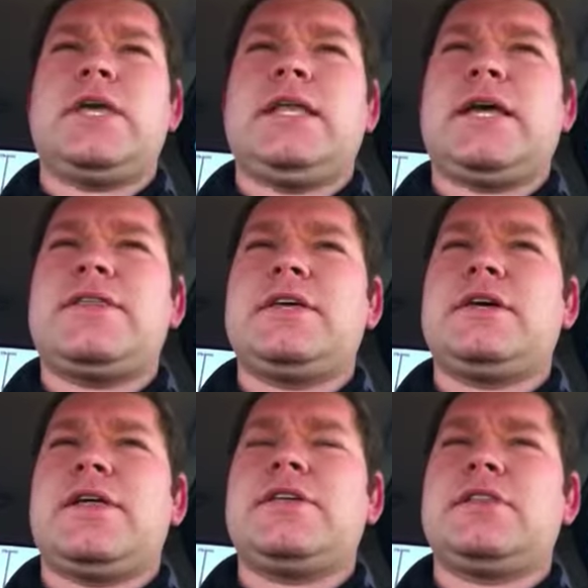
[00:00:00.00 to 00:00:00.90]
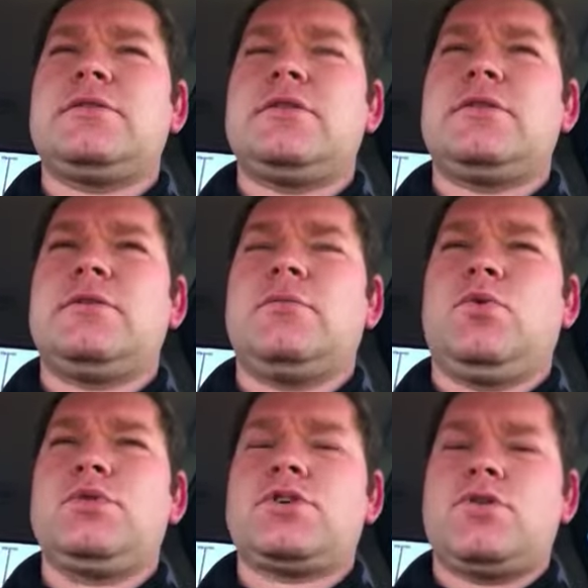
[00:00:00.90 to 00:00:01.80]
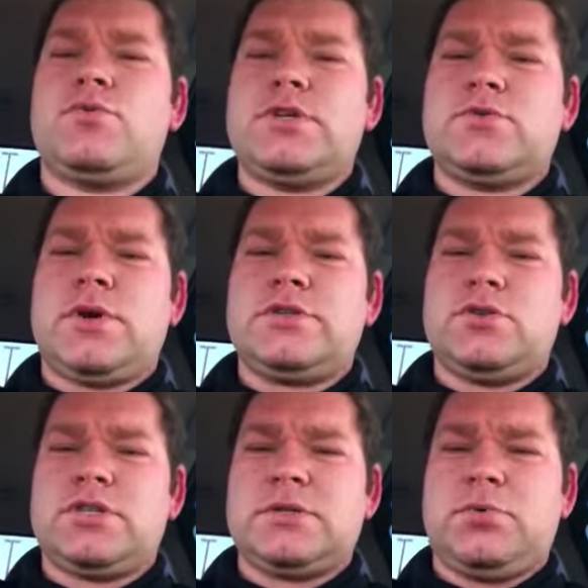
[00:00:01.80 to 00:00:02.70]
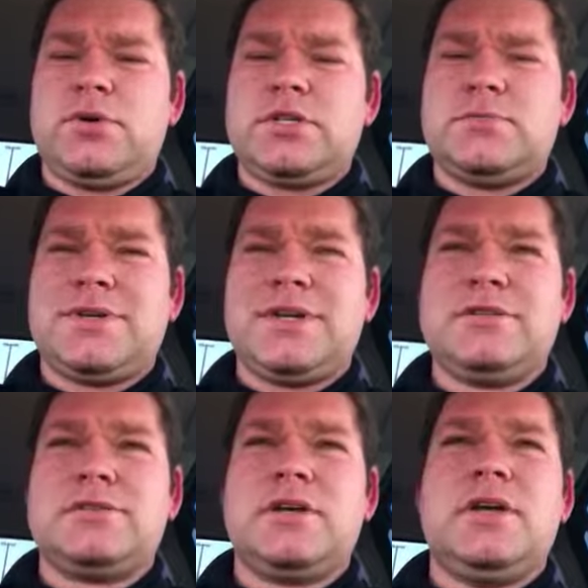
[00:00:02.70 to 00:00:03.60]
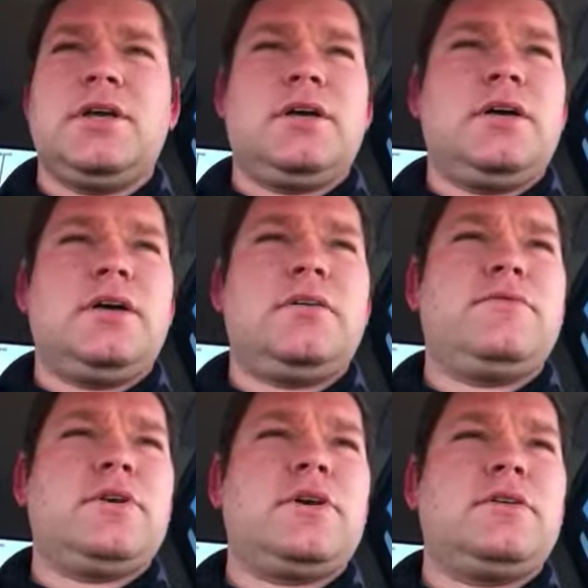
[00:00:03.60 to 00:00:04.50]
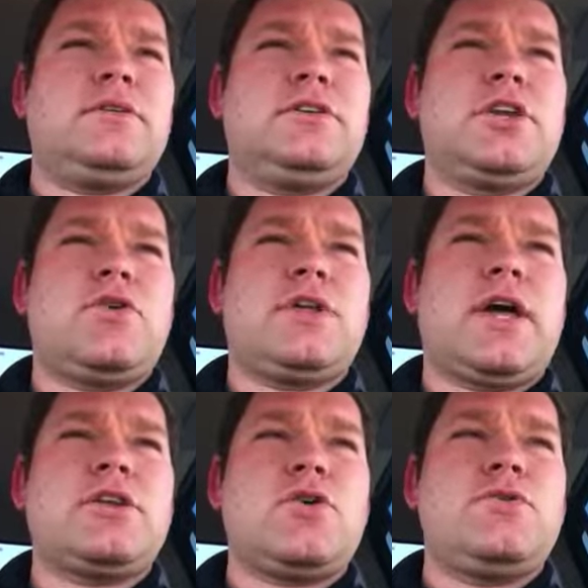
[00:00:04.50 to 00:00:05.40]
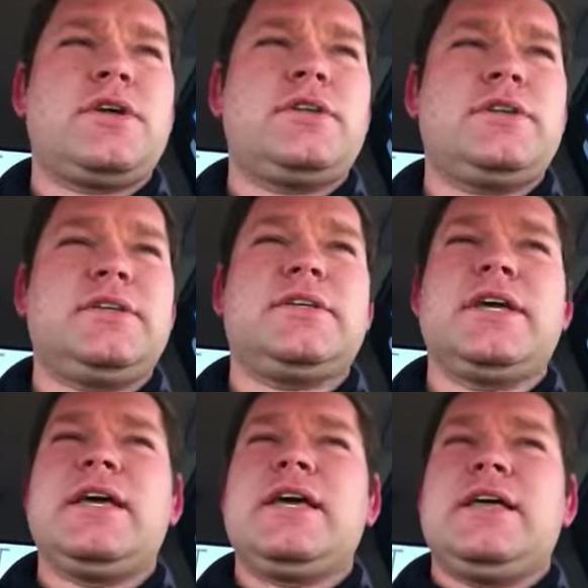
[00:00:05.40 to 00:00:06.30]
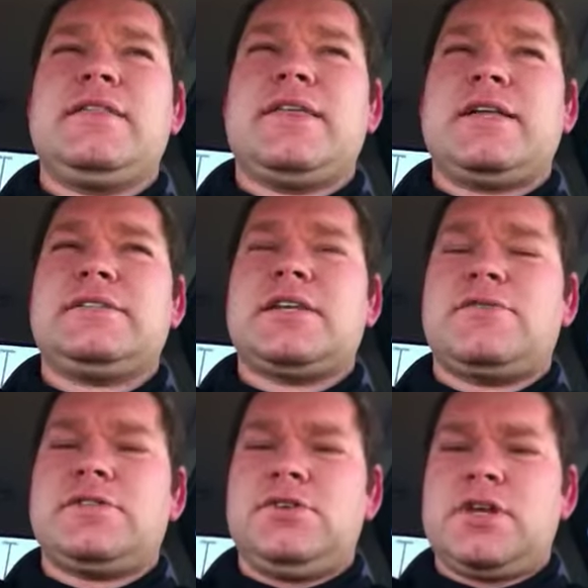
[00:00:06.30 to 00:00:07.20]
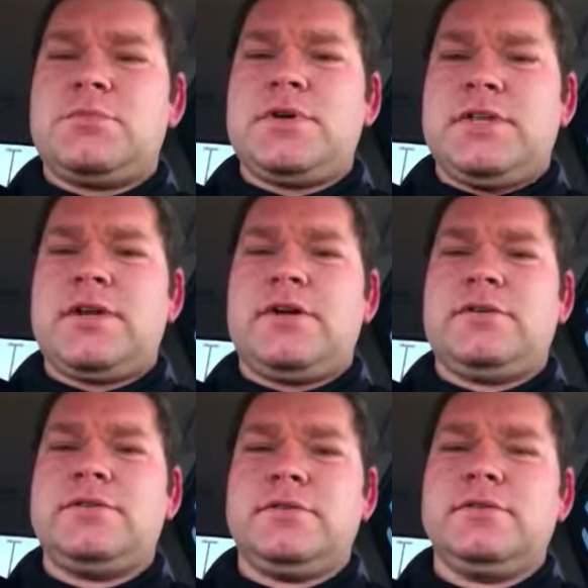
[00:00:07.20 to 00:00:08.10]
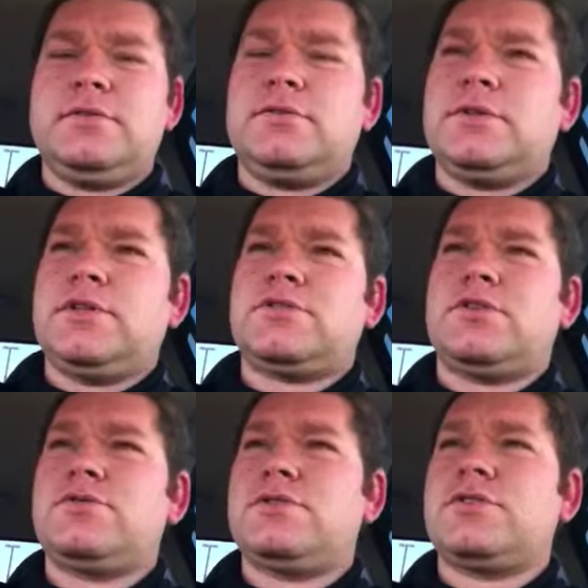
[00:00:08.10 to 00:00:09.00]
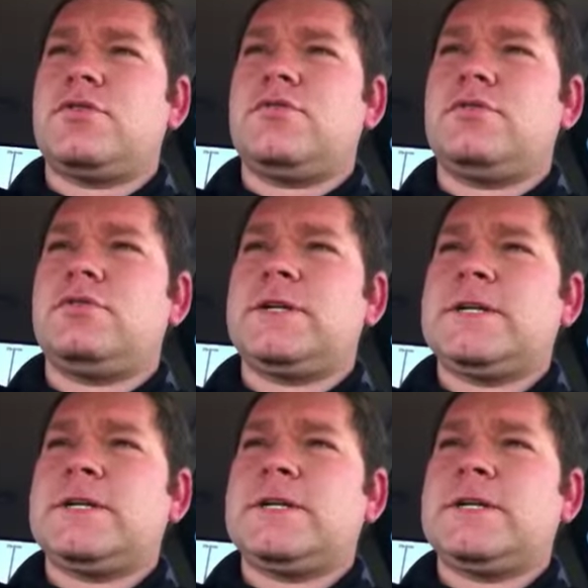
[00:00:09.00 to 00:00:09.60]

I think more so the reason why I'm so disappointed is because of that I know that that stuff's still going to be there when the surgery's over.